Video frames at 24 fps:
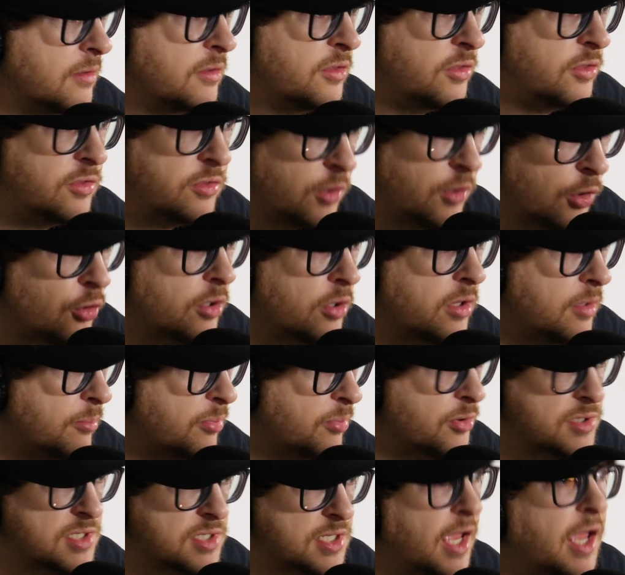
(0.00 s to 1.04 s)

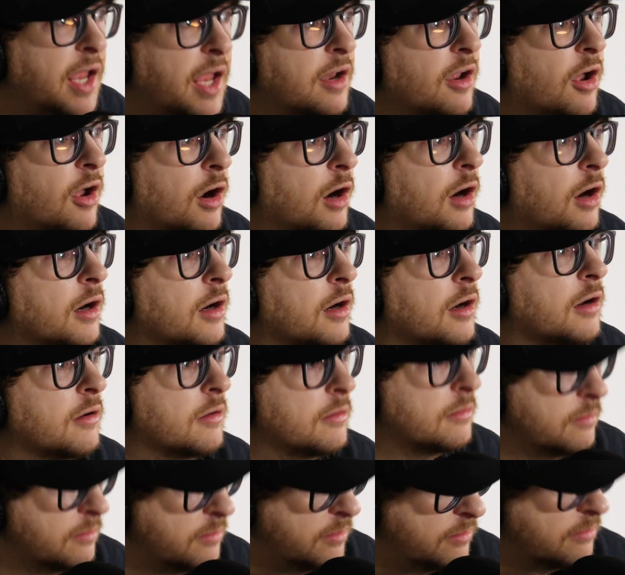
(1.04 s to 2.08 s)
30% are
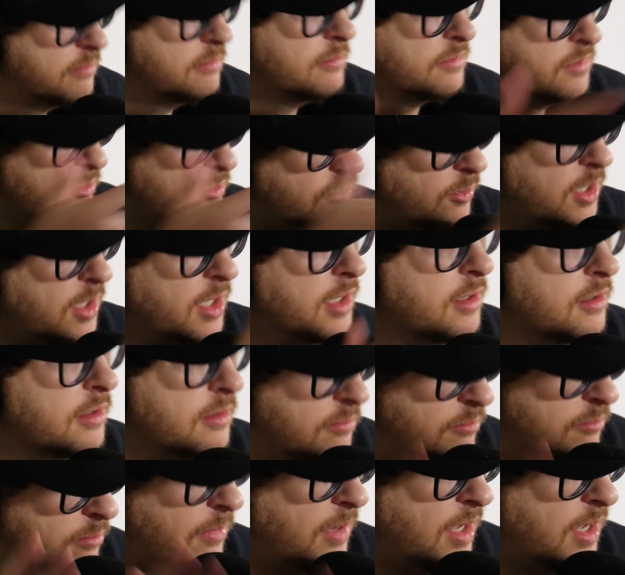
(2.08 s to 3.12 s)
the way
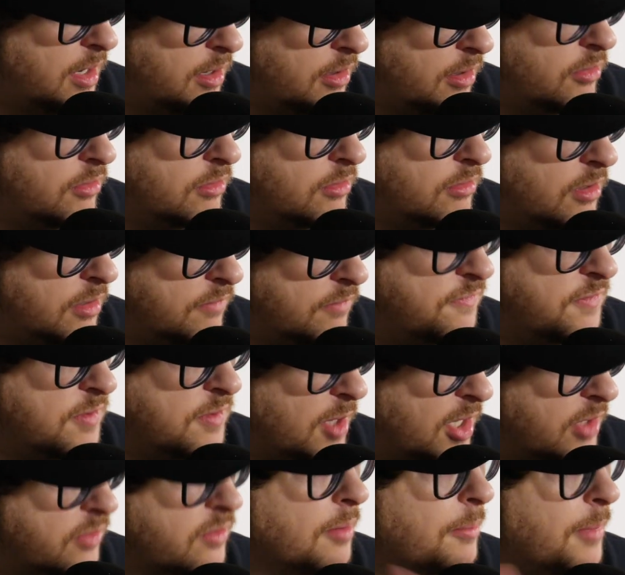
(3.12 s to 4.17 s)
male or
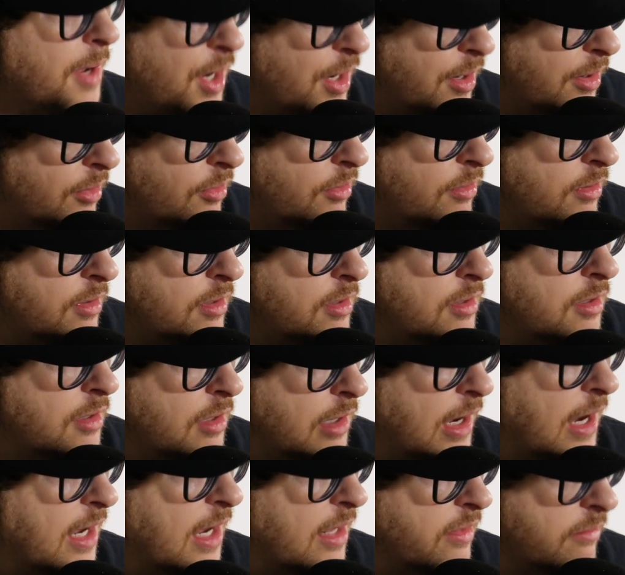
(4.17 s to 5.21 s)
female to male,
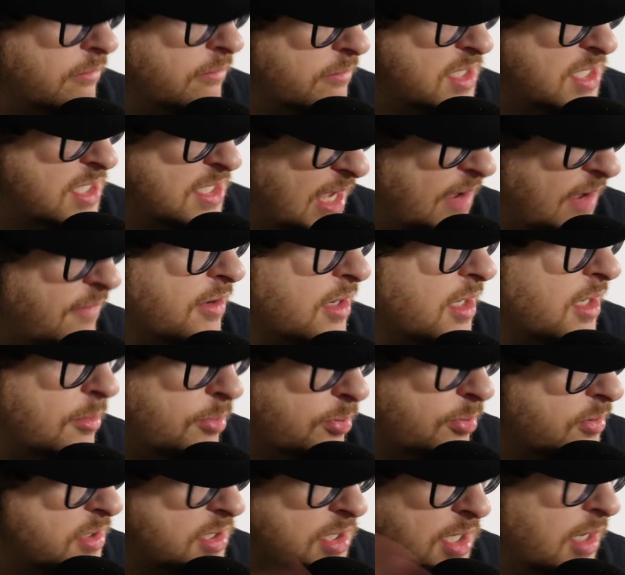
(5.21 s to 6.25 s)
and
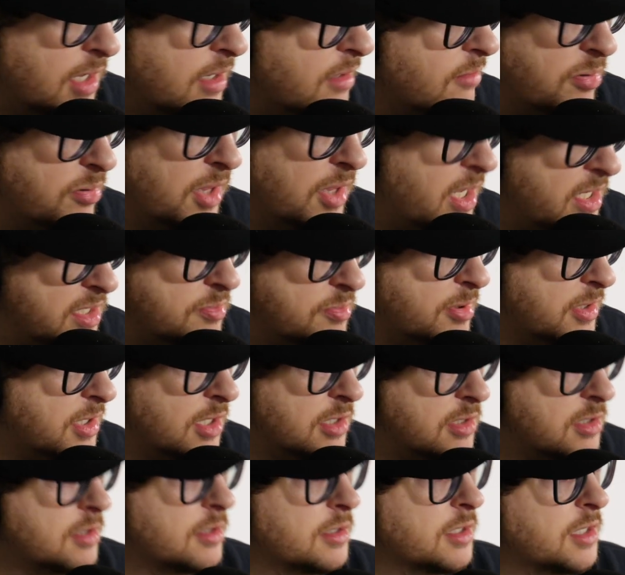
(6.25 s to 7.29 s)
70% plus
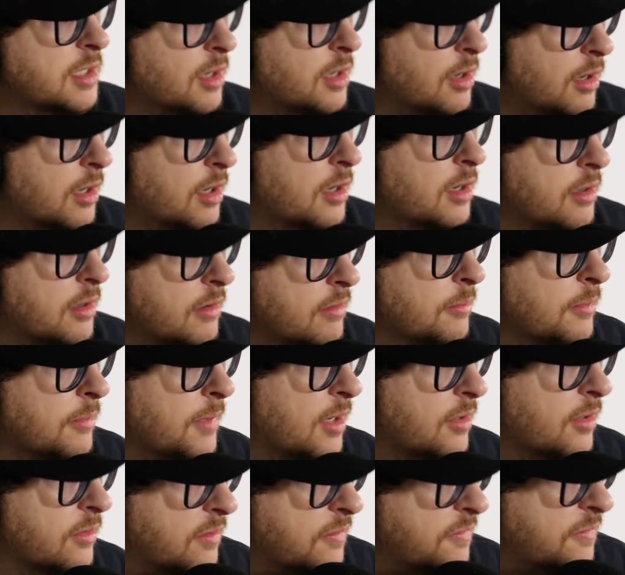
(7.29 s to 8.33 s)
potentially are
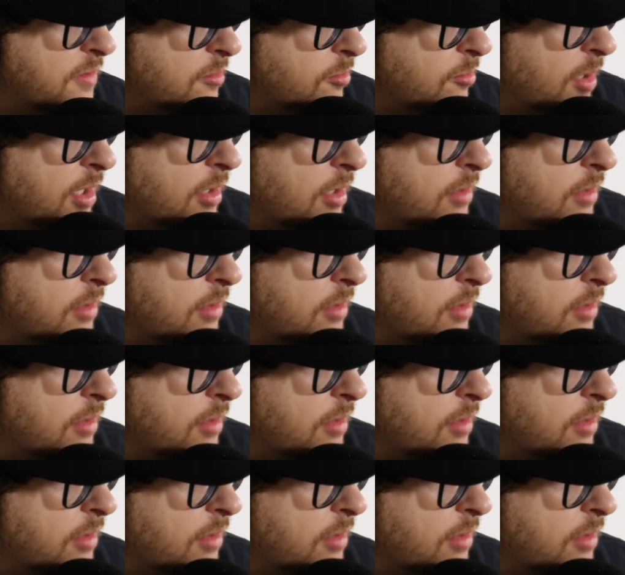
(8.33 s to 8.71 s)
male to female.